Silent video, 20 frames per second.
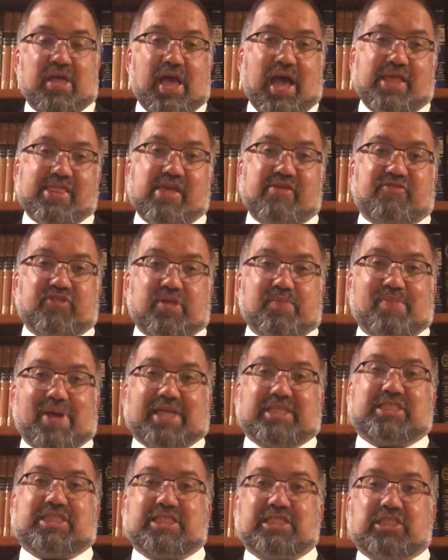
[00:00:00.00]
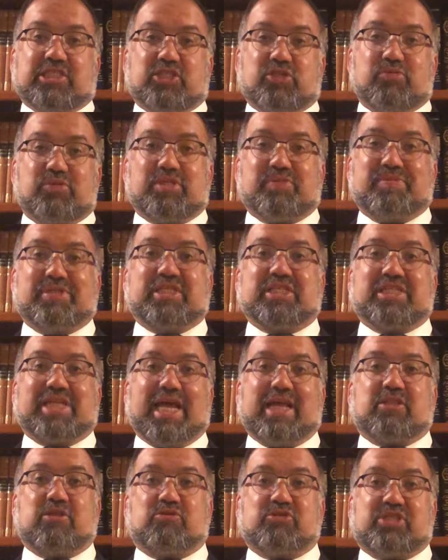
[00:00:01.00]
And therefore the best thing to do would be to
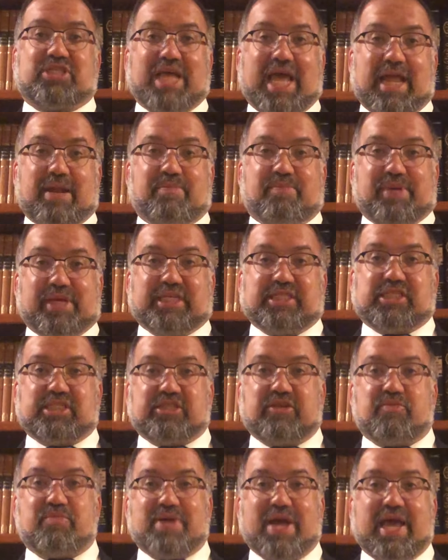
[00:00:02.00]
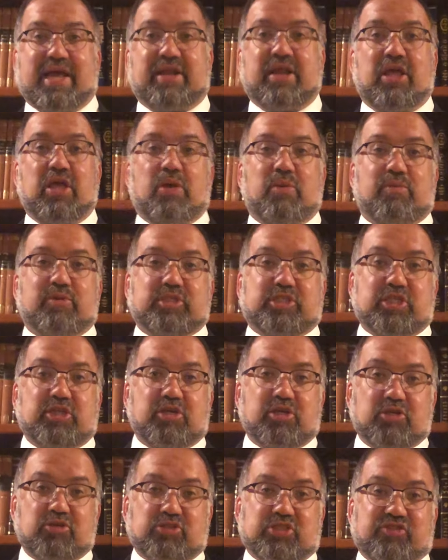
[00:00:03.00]
take those 10 pieces of bread which you
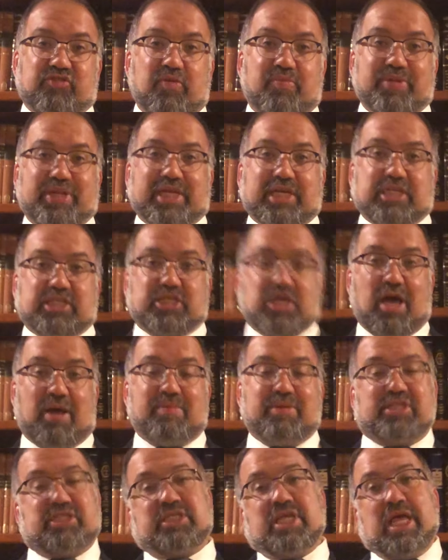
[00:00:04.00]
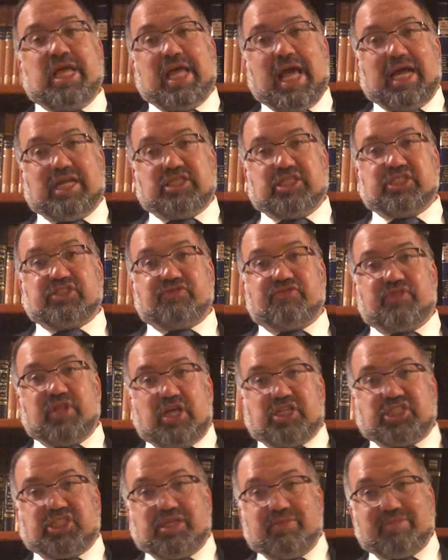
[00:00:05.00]
used for bedikas chametz and just
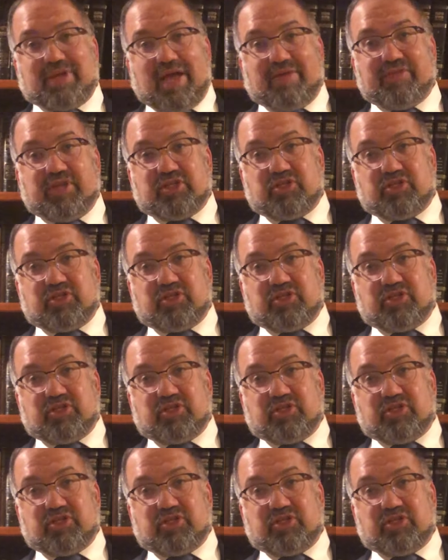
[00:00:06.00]
flush them down the